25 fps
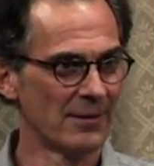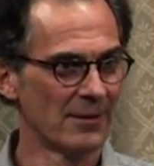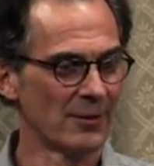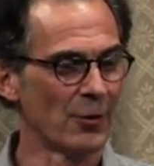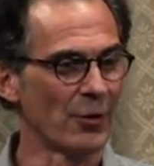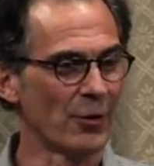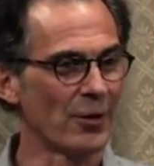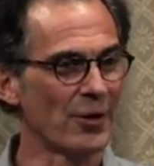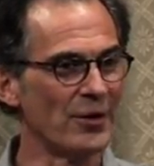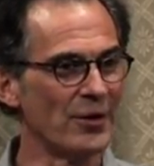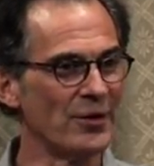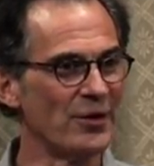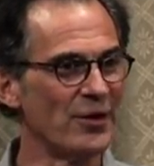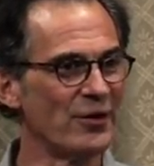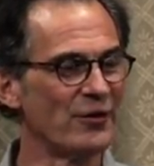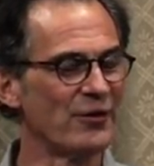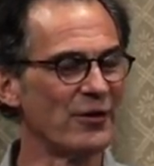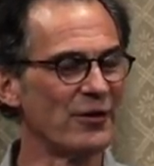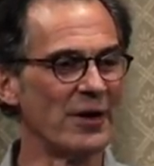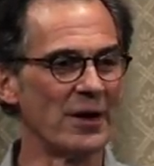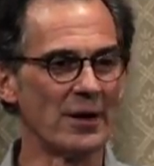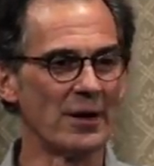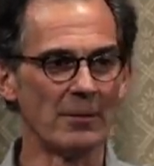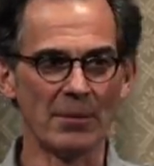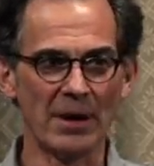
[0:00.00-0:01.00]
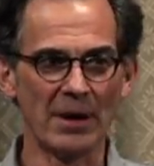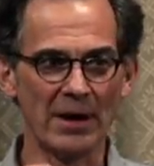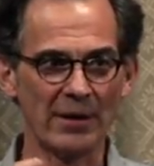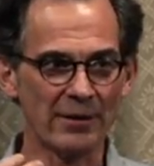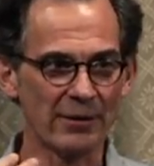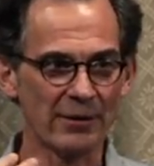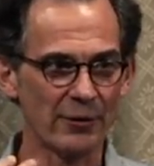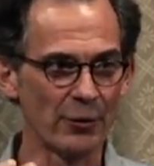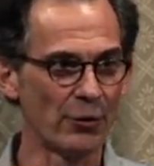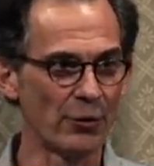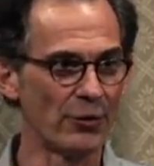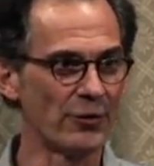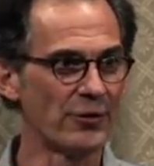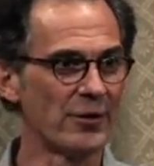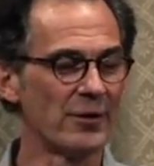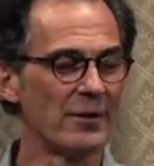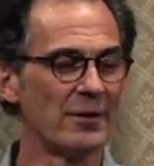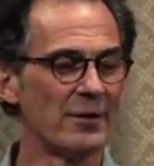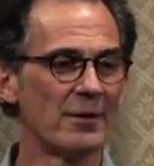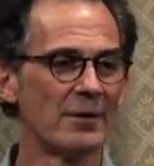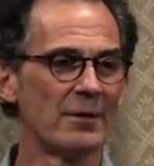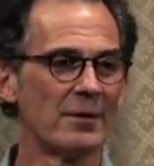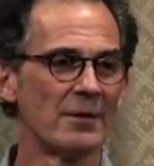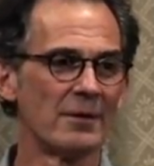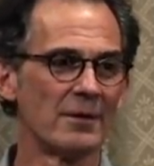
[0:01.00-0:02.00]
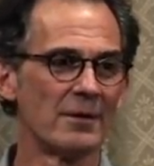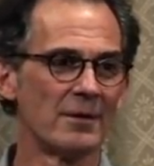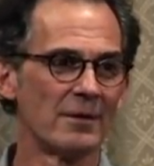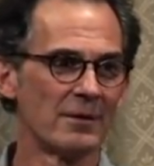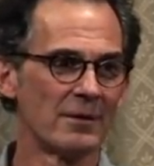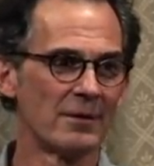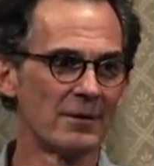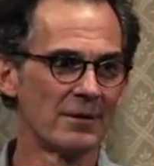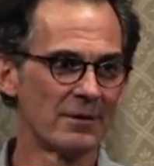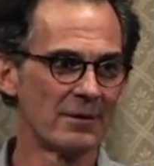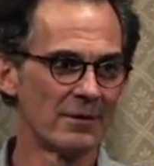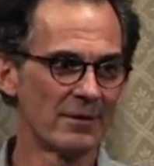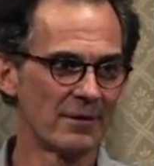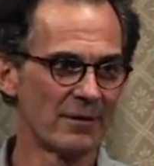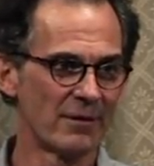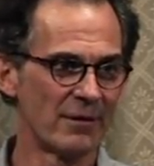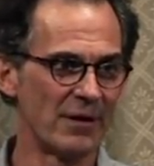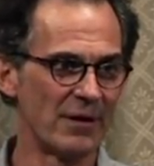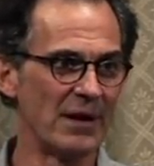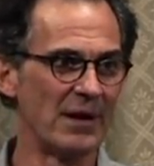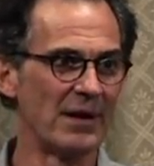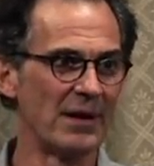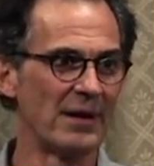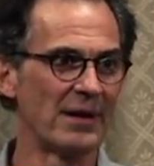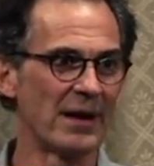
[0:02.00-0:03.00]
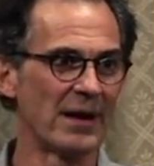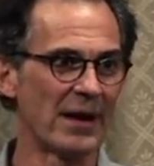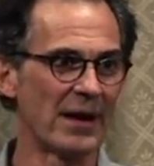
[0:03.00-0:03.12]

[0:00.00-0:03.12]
or conditioning by thought, feeling,